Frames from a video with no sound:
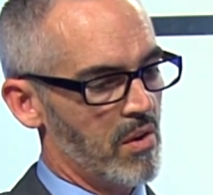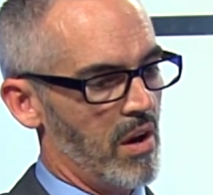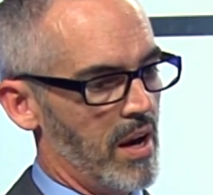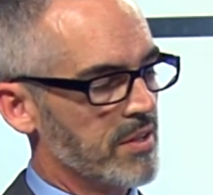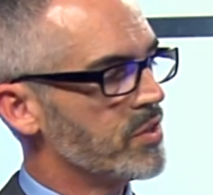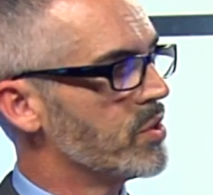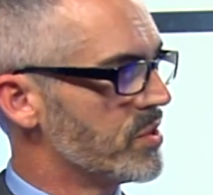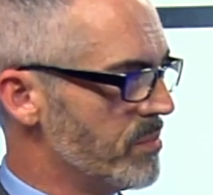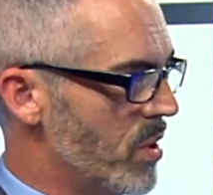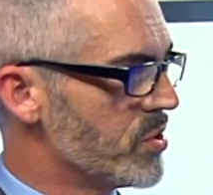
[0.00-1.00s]
I introduced
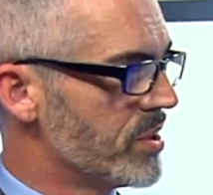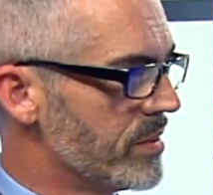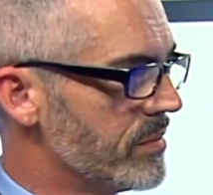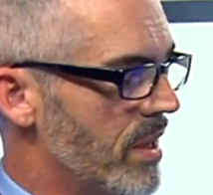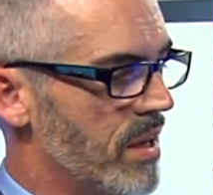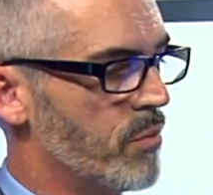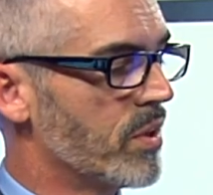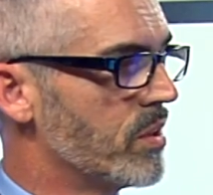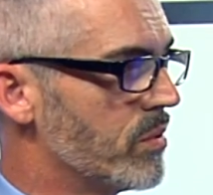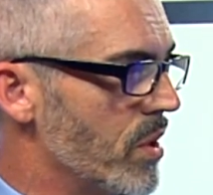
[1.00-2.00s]
a motion,
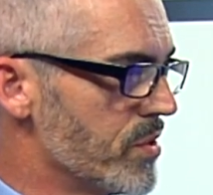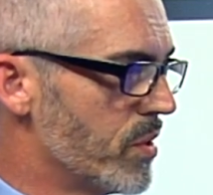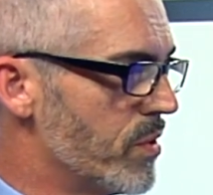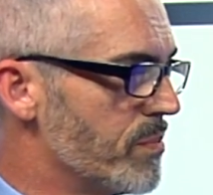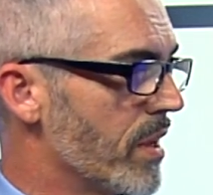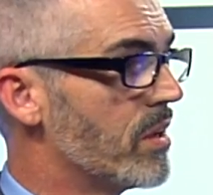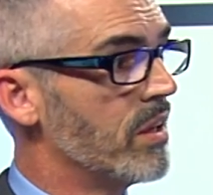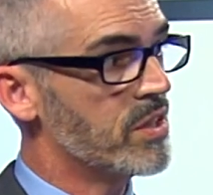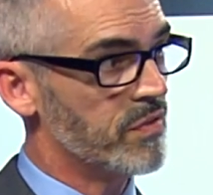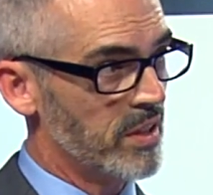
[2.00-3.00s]
working closely with my
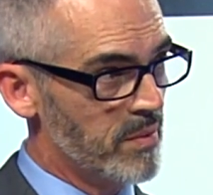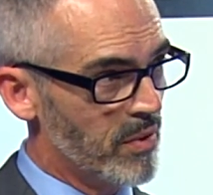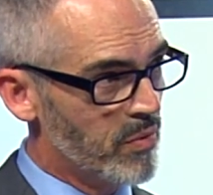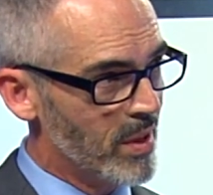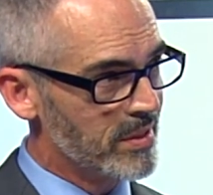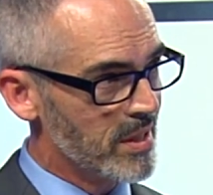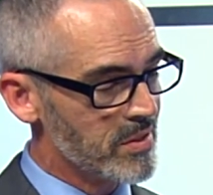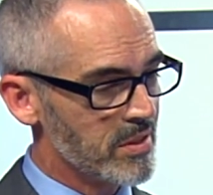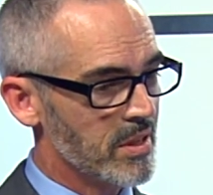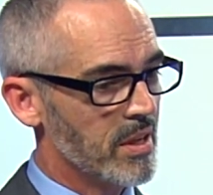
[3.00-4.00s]
colleagues Felipe
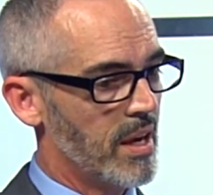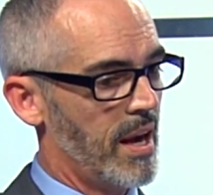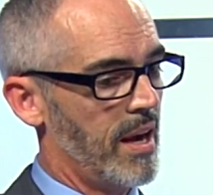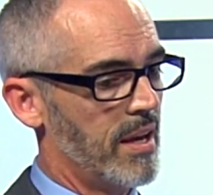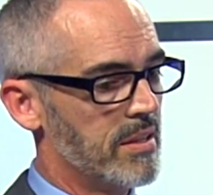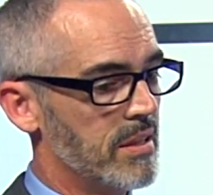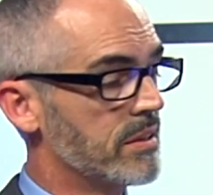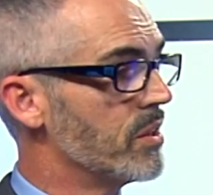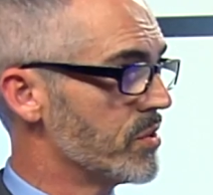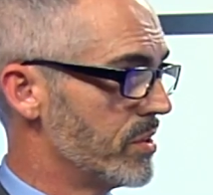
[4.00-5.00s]
Fuentes and
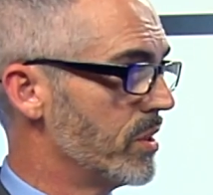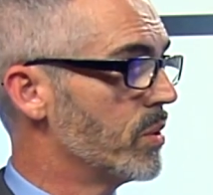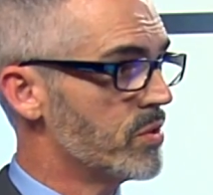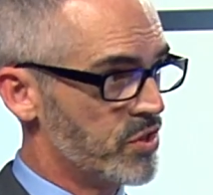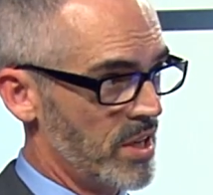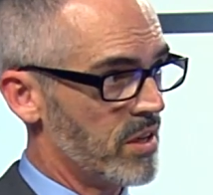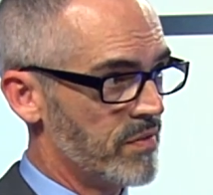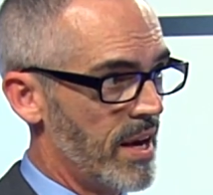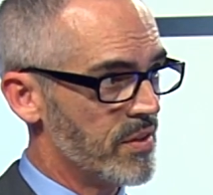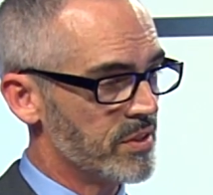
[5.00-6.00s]
Gil Cedillo, who is chair of
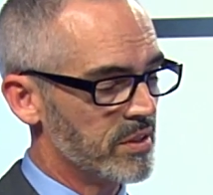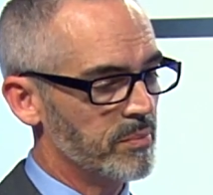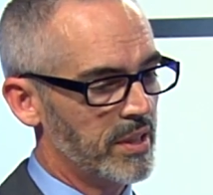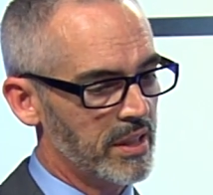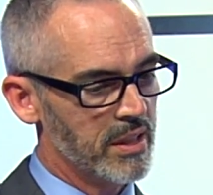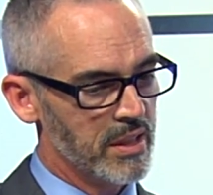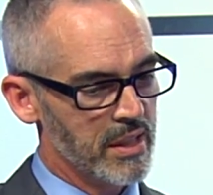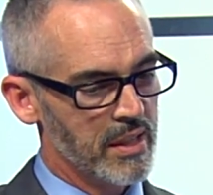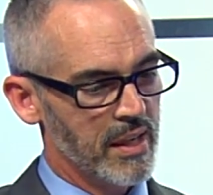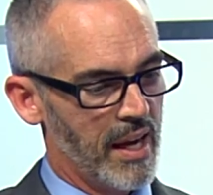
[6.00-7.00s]
the Housing Committee,
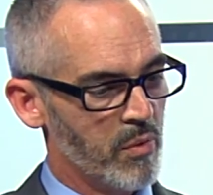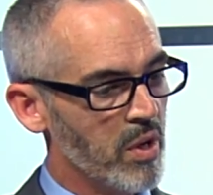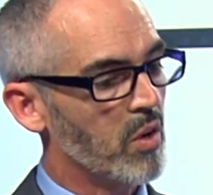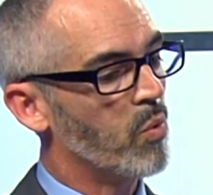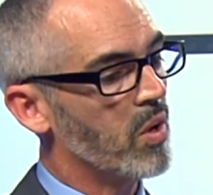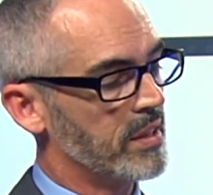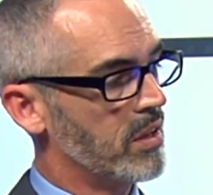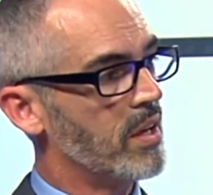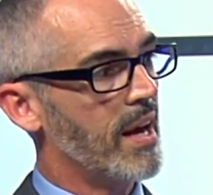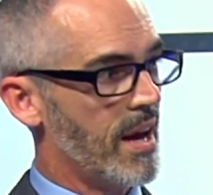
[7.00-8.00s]
and we are working
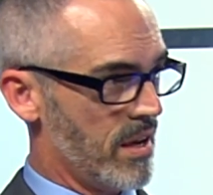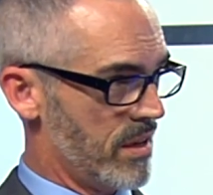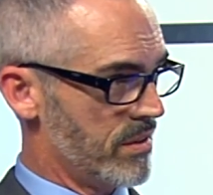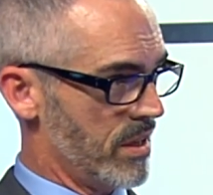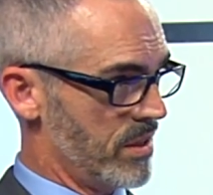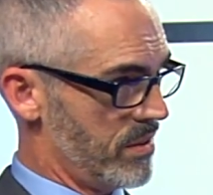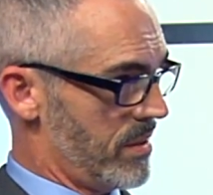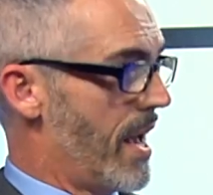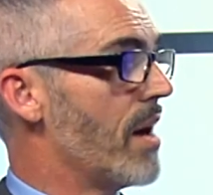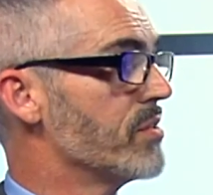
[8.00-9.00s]
on
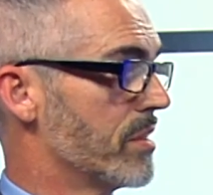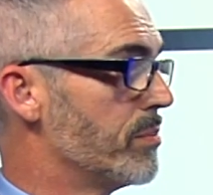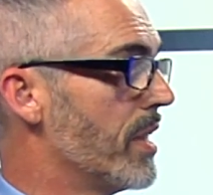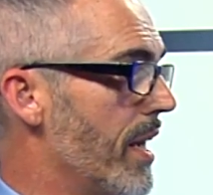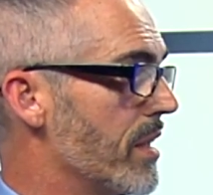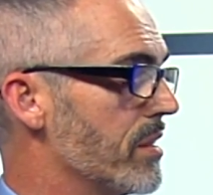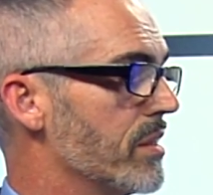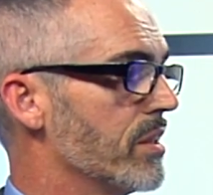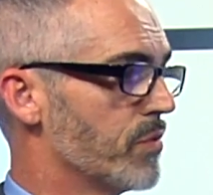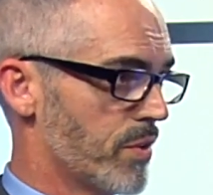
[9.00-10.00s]
a housing plan
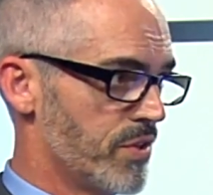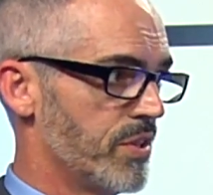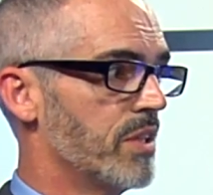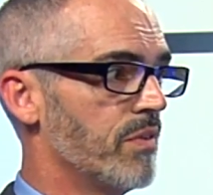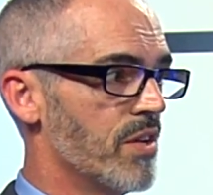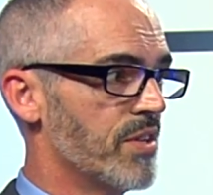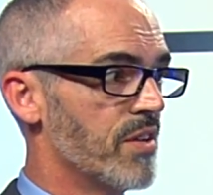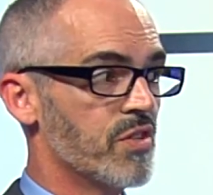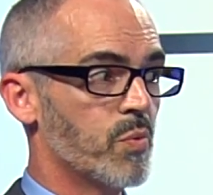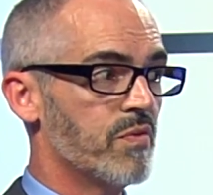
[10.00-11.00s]
for the city of Los
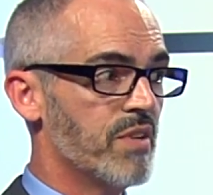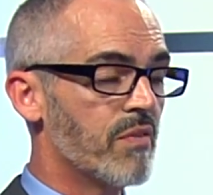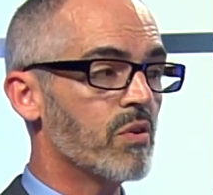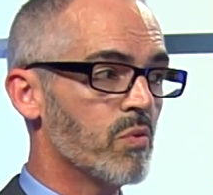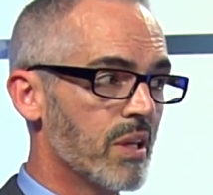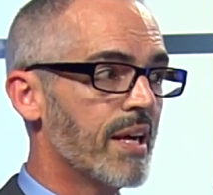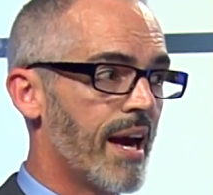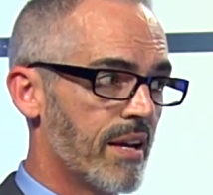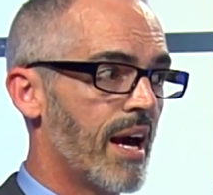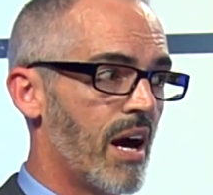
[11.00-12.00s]
Angeles. We've never really
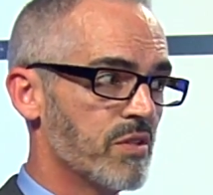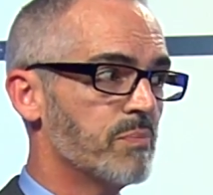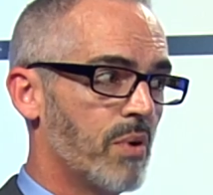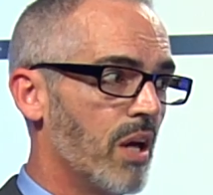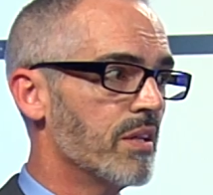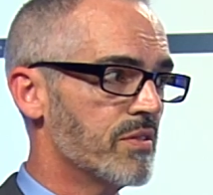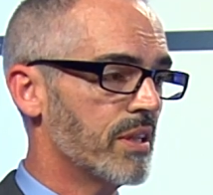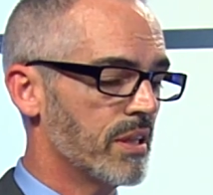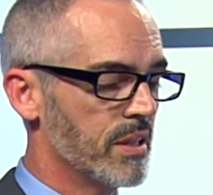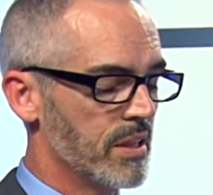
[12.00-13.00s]
had a housing policy,